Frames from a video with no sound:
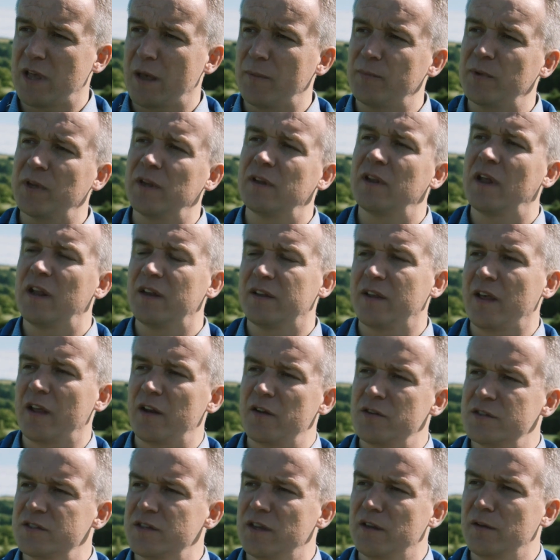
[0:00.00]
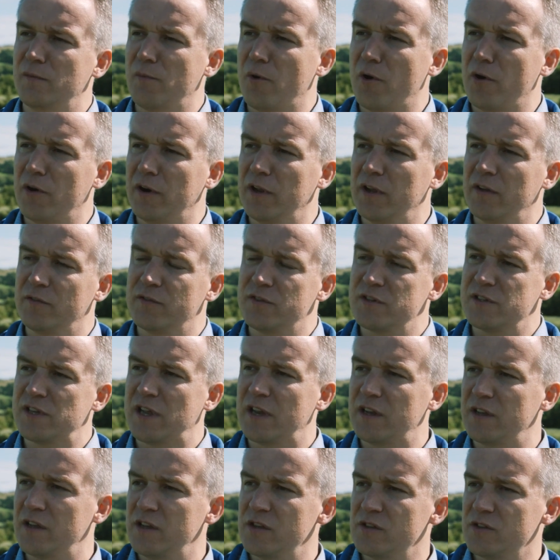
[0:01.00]
happening. They'll tell us in the morning if there's
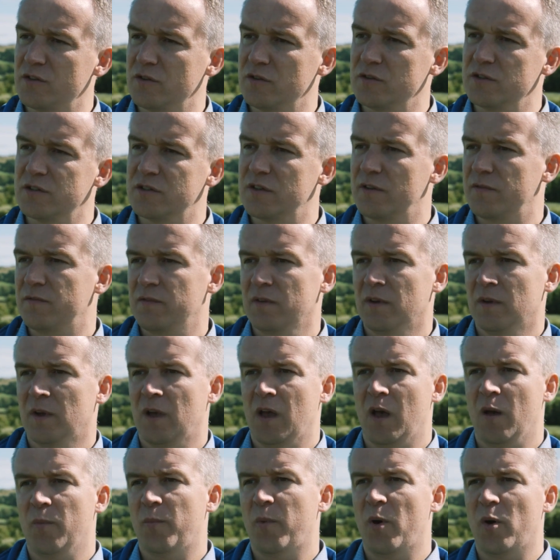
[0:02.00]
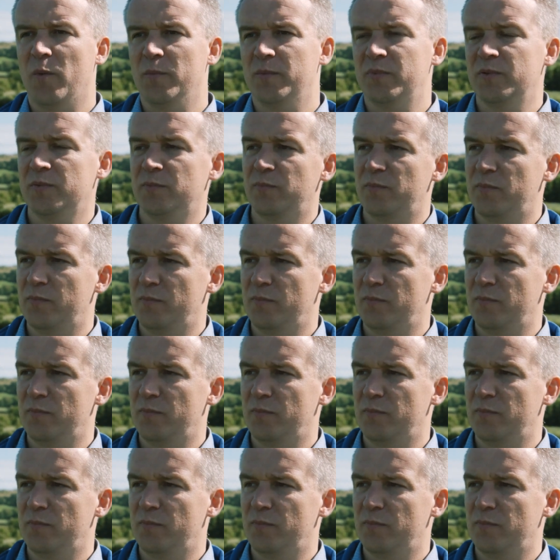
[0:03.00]
any issues, if a pump